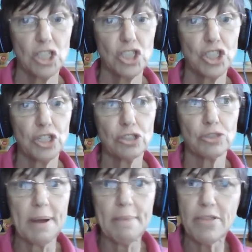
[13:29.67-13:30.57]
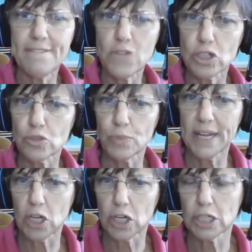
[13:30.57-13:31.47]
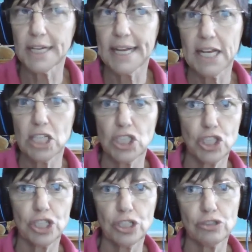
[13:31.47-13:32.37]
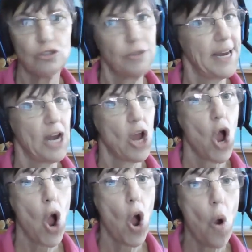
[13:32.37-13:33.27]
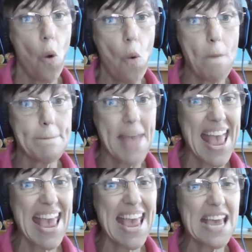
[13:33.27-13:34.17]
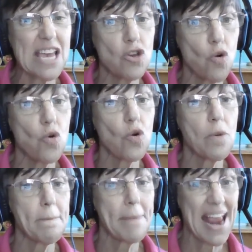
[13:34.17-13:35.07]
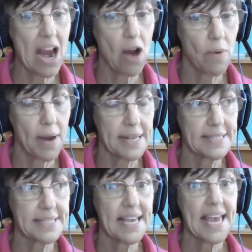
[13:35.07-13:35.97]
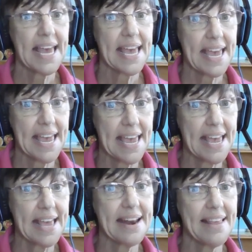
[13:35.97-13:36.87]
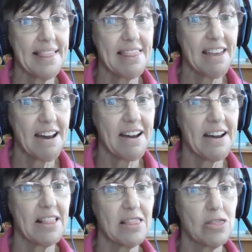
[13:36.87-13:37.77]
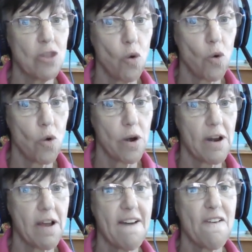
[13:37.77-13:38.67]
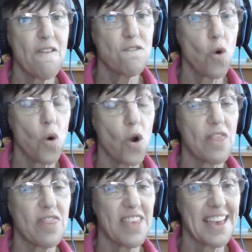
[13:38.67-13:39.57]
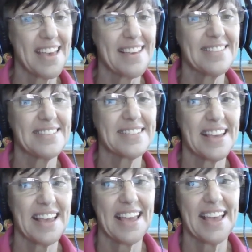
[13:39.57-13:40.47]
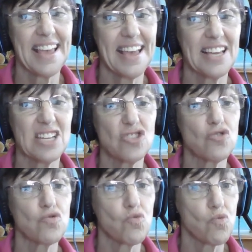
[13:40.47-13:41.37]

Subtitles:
Do you remember the verse we learned? Children, obey your parents in the Lord, for this is